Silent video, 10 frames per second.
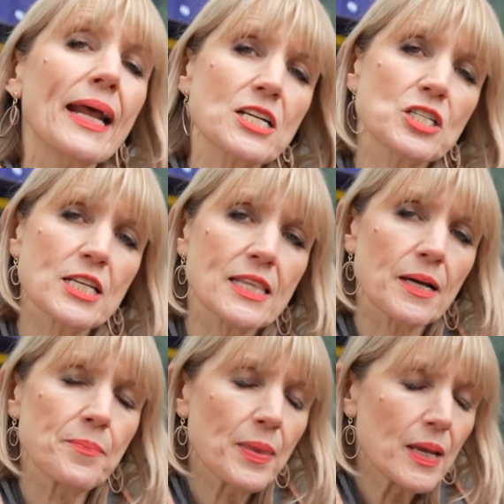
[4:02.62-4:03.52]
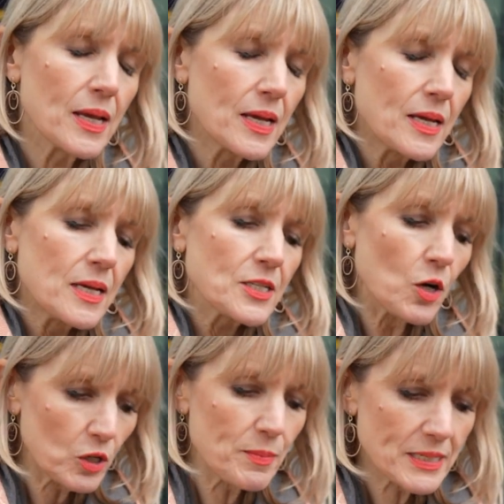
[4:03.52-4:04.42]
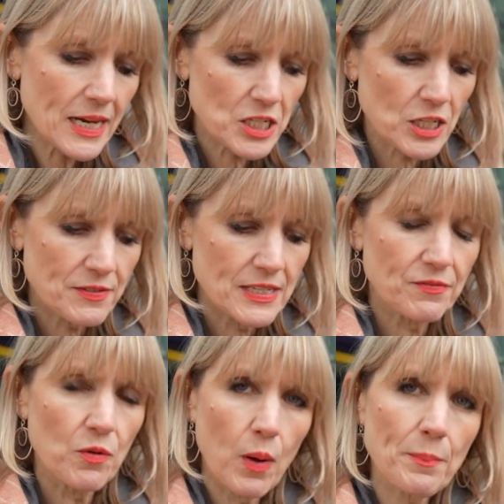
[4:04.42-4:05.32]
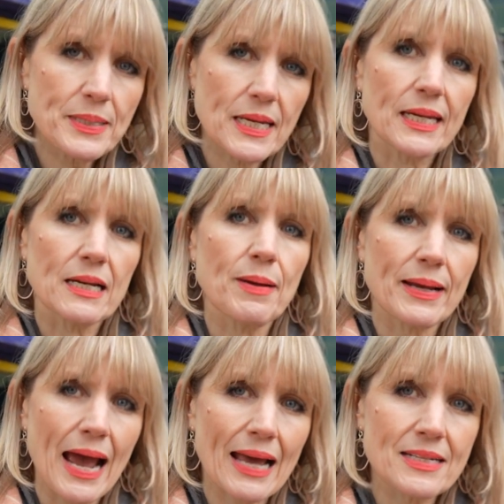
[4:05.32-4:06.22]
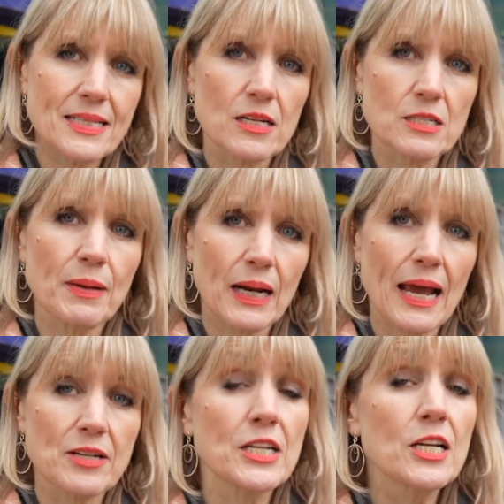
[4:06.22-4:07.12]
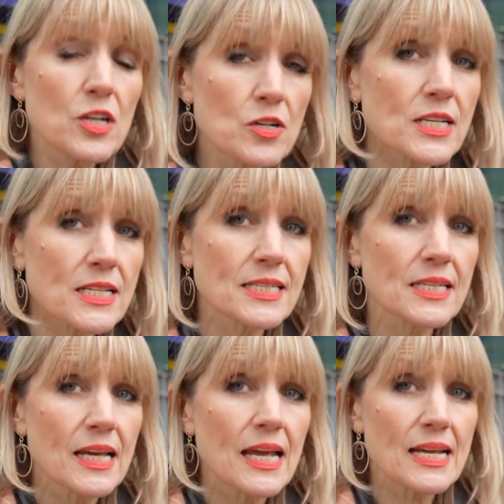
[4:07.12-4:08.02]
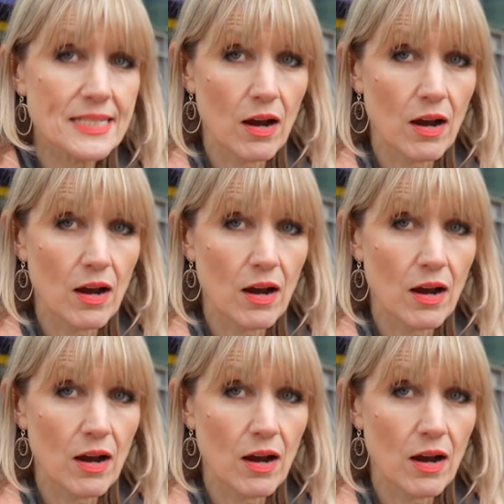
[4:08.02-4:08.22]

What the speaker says: actually, the documentation I've seen for one particular man, Alexander MacLeod, he loses his